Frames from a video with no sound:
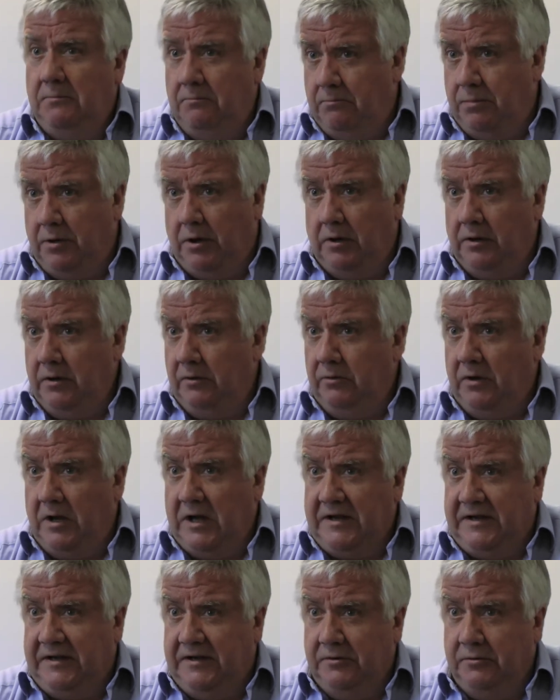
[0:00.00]
Barlow,
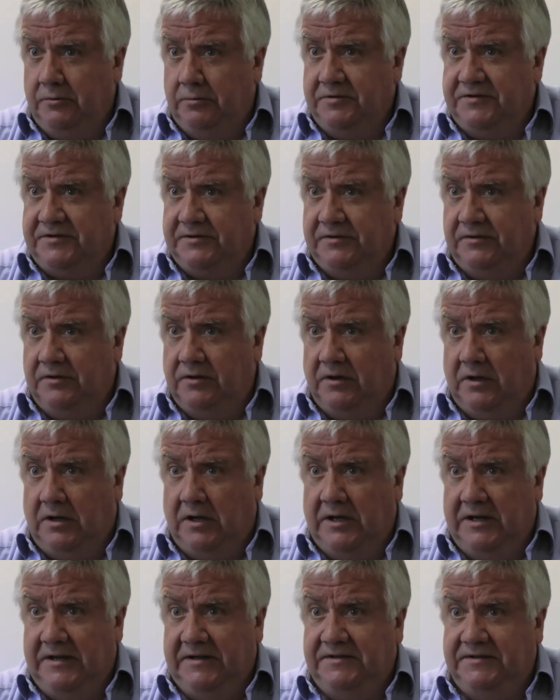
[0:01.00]
Lyde, Gilbert and
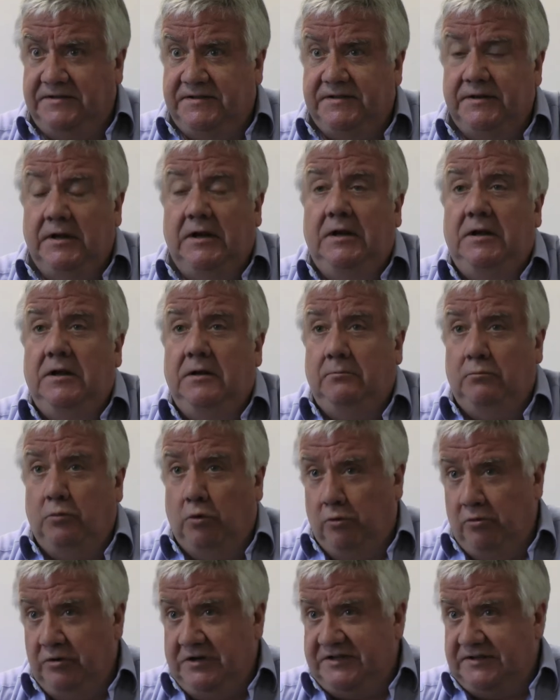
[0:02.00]
Clyde's,
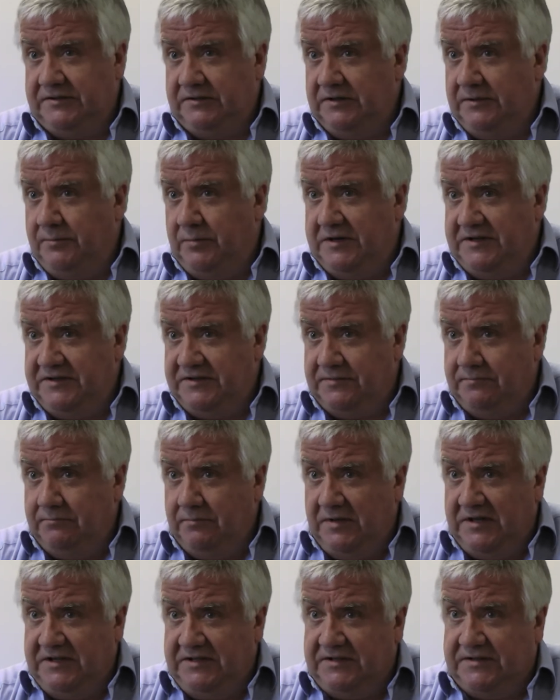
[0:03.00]
more recently Pinsent
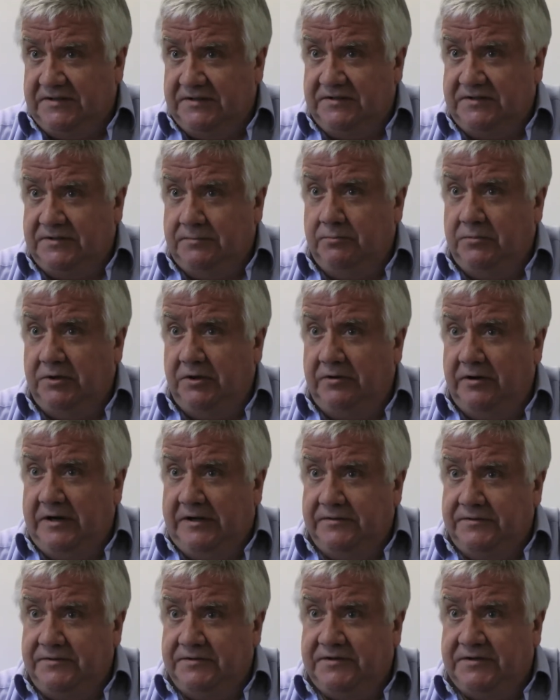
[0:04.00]
Masons and
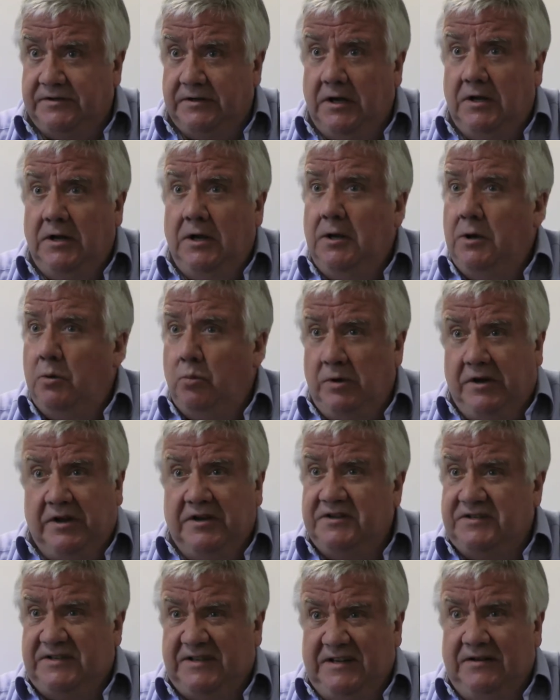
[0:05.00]
McGregor's. We're
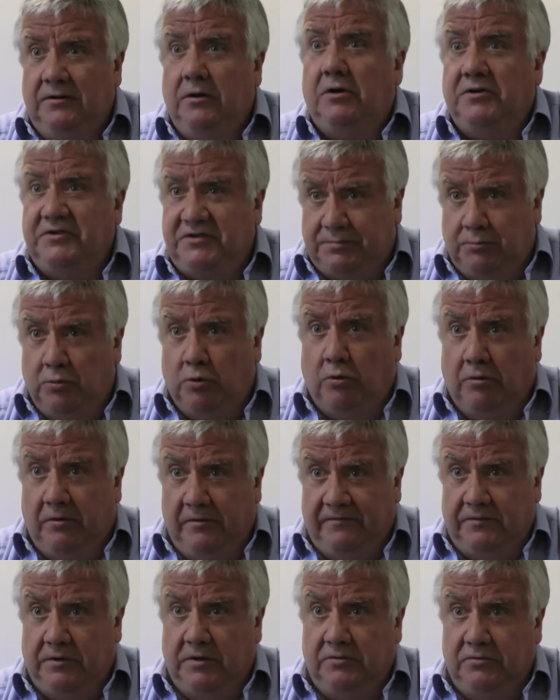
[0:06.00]
going to see lots more
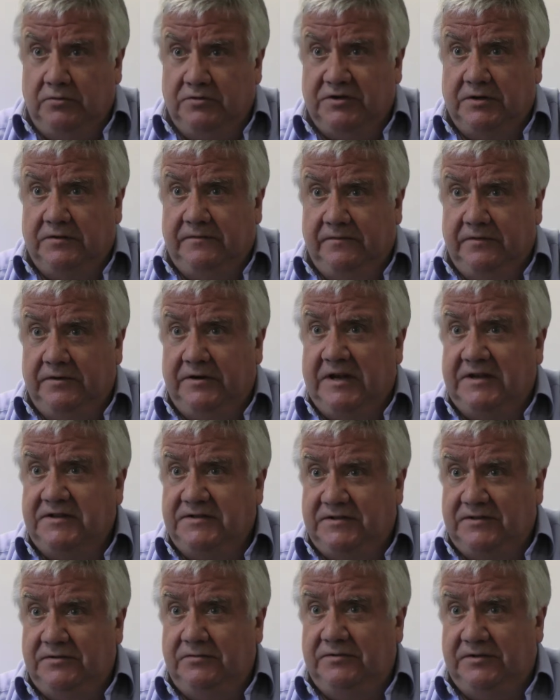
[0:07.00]
of those over the
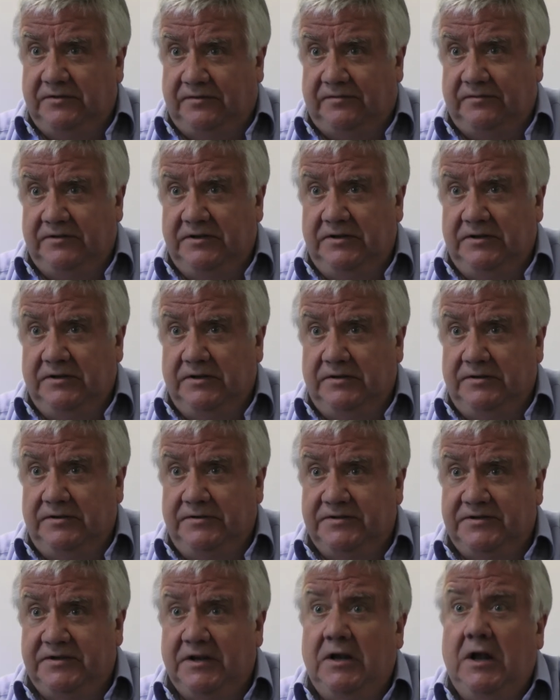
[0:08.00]
next 2 to 3
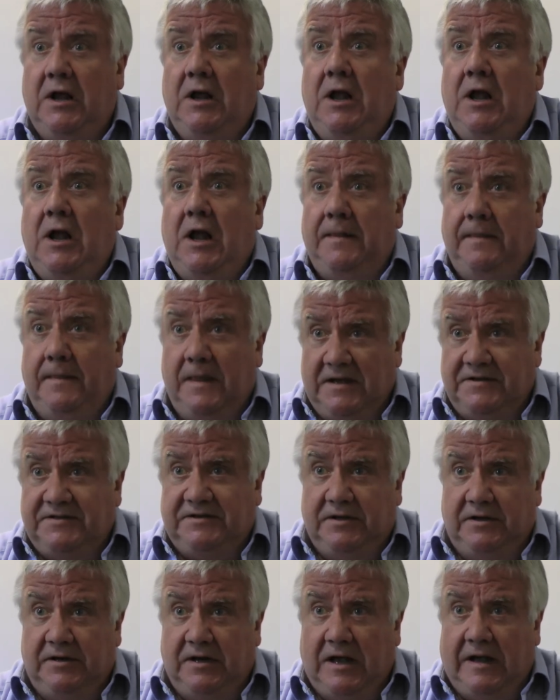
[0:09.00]
years, and
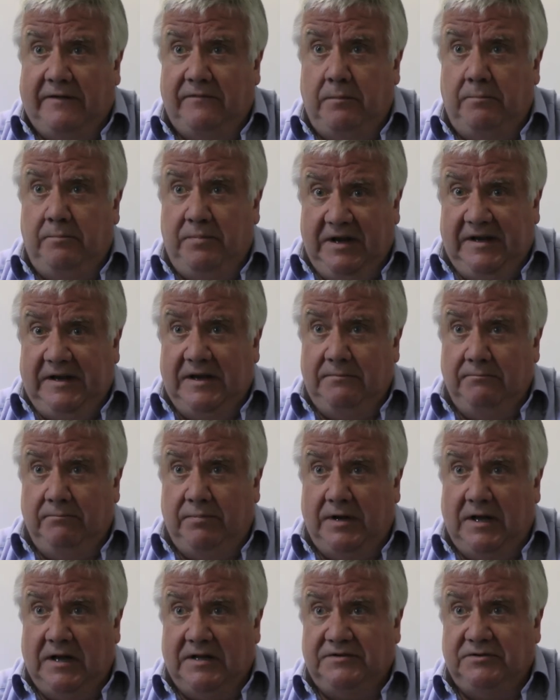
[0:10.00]
that's going to have a big
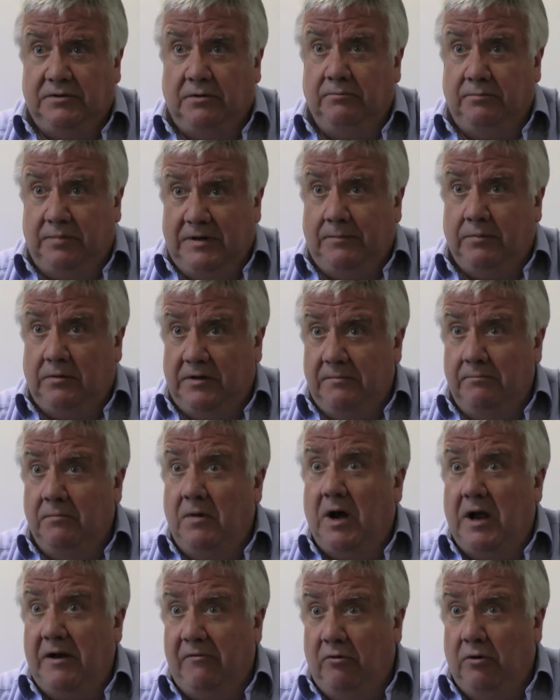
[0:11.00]
impact on people in
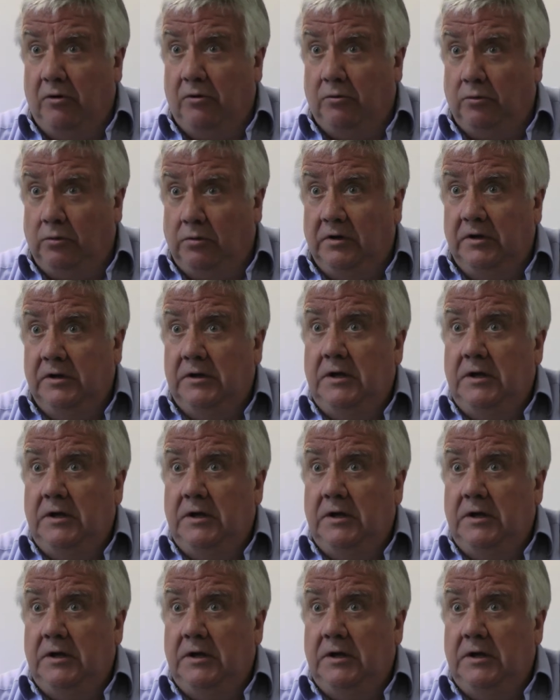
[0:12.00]
my role